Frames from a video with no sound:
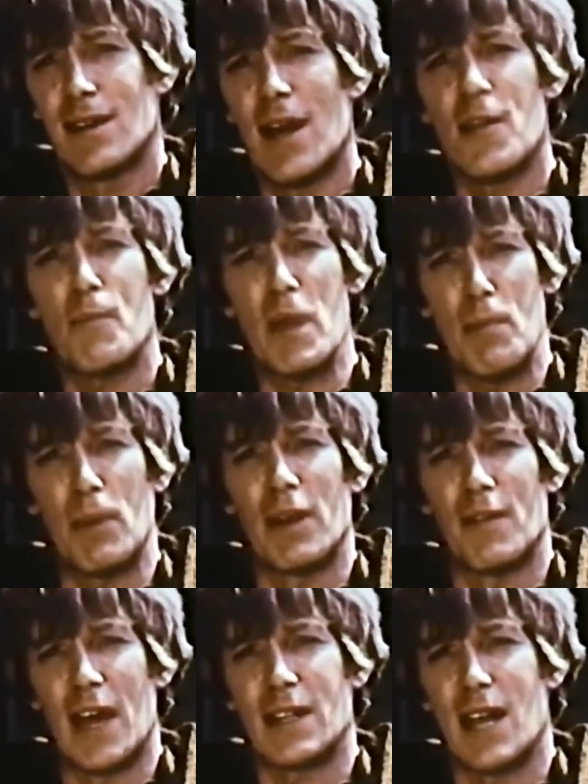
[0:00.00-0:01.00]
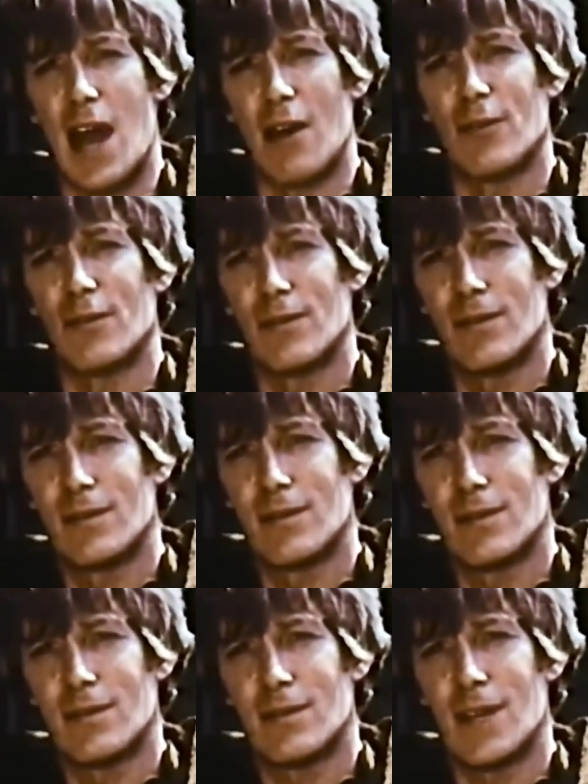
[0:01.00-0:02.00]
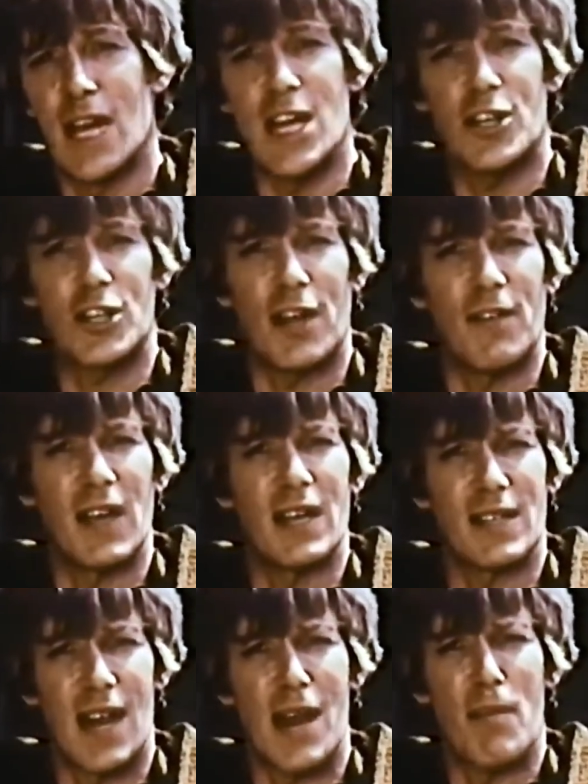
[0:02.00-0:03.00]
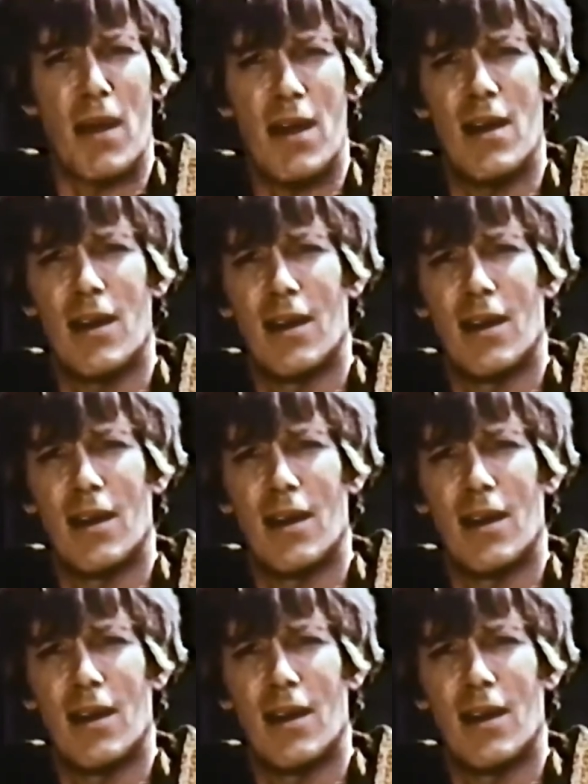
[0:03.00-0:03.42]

and the people of that town, each giving his labor